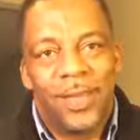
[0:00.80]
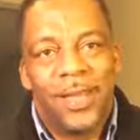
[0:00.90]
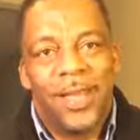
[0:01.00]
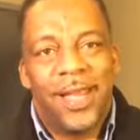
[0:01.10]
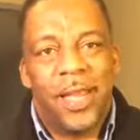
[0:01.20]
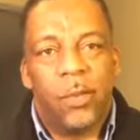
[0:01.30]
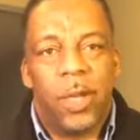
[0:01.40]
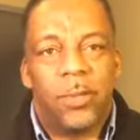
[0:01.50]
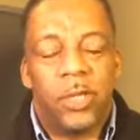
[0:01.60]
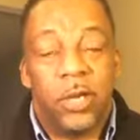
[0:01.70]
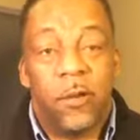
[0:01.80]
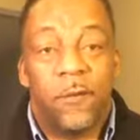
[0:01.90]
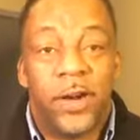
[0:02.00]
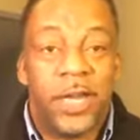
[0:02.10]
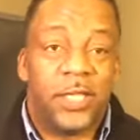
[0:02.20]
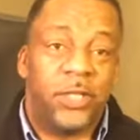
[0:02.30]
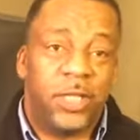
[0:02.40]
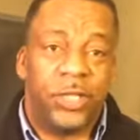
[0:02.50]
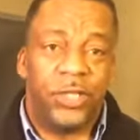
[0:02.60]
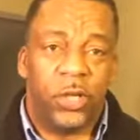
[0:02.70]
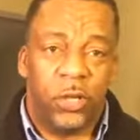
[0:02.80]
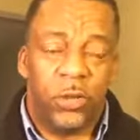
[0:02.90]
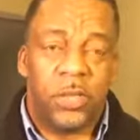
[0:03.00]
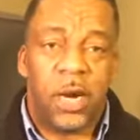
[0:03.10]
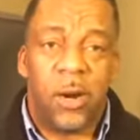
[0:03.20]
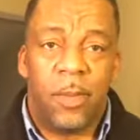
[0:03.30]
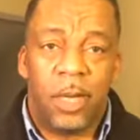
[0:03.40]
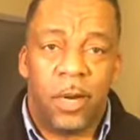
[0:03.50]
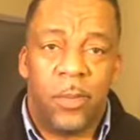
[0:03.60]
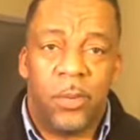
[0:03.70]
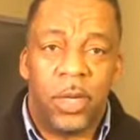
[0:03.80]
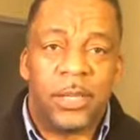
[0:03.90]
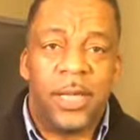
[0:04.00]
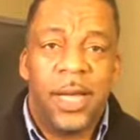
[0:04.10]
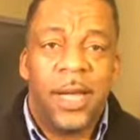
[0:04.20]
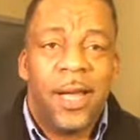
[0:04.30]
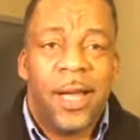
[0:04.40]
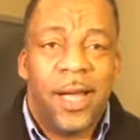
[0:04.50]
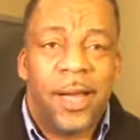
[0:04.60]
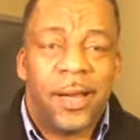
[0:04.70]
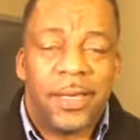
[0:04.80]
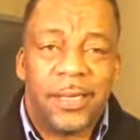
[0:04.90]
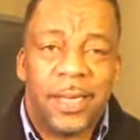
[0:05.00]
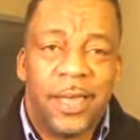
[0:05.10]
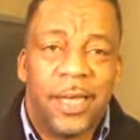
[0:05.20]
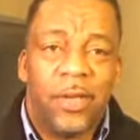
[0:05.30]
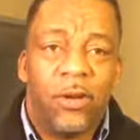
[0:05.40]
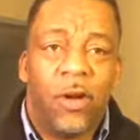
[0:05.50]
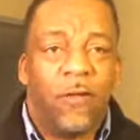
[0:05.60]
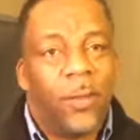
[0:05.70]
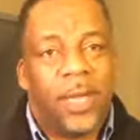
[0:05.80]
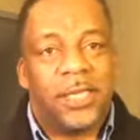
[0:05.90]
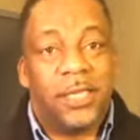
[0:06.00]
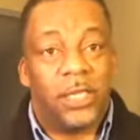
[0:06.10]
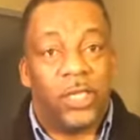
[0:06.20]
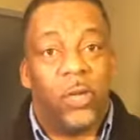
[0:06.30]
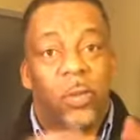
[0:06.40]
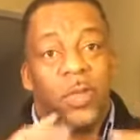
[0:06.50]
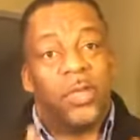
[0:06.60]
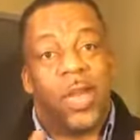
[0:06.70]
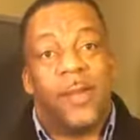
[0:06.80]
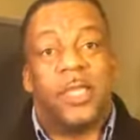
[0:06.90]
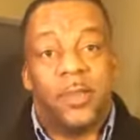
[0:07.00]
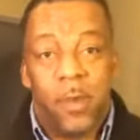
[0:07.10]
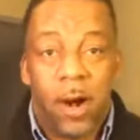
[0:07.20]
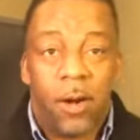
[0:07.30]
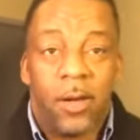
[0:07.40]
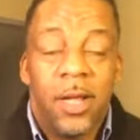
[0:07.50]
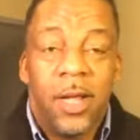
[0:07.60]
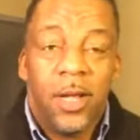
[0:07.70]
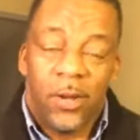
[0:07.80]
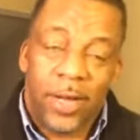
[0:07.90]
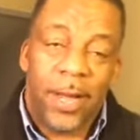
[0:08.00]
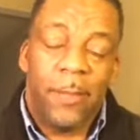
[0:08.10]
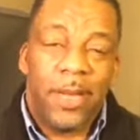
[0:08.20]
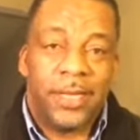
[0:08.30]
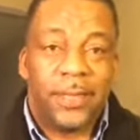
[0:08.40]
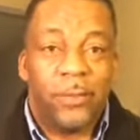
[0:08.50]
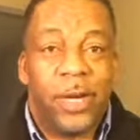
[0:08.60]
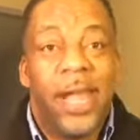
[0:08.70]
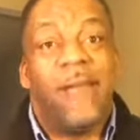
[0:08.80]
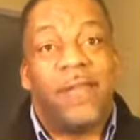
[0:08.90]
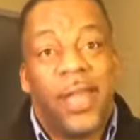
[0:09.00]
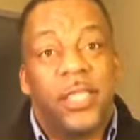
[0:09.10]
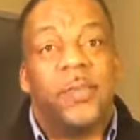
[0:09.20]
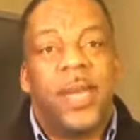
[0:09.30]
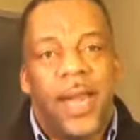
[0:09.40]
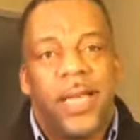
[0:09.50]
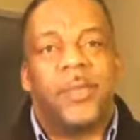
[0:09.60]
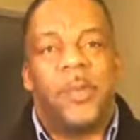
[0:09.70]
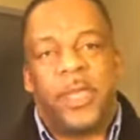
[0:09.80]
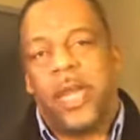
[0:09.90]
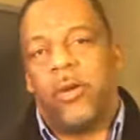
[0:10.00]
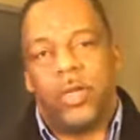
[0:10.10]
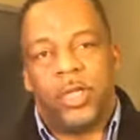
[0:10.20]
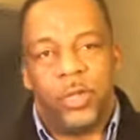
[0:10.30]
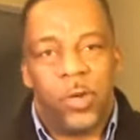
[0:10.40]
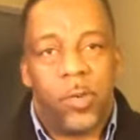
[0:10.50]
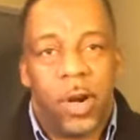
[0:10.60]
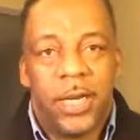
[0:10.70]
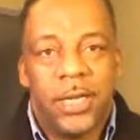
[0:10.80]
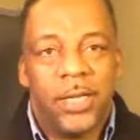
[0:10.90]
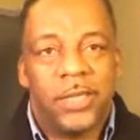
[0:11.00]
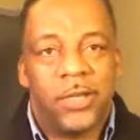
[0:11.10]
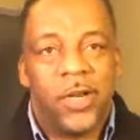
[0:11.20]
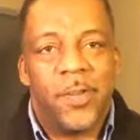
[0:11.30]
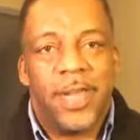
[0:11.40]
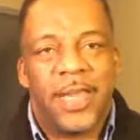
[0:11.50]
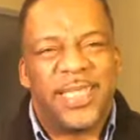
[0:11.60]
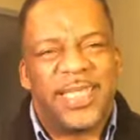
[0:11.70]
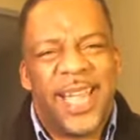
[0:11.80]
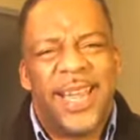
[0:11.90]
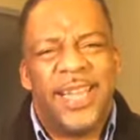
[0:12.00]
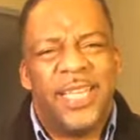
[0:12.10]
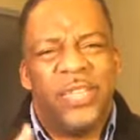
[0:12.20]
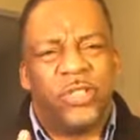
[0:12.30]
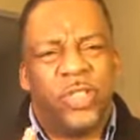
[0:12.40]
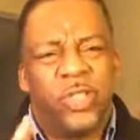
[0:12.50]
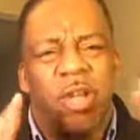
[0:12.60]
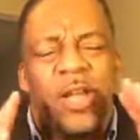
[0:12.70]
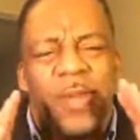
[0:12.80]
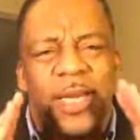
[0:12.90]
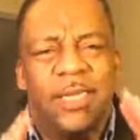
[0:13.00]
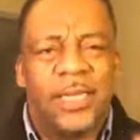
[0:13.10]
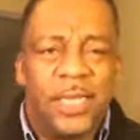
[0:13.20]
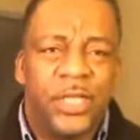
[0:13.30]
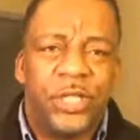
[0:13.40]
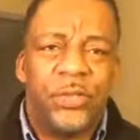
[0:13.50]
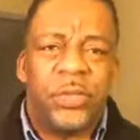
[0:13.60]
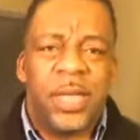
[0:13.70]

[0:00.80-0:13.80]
Hey, welcome to the Onfire Show. This is your host, Daryl Mikhail Brooks. I'd like to say thank you all for watching the show. We're going to talk about tomorrow, okay? Because I'm going to have Councilman Alex Bethea on the show tomorrow. He is going to be exciting. He's going to talk about his issues.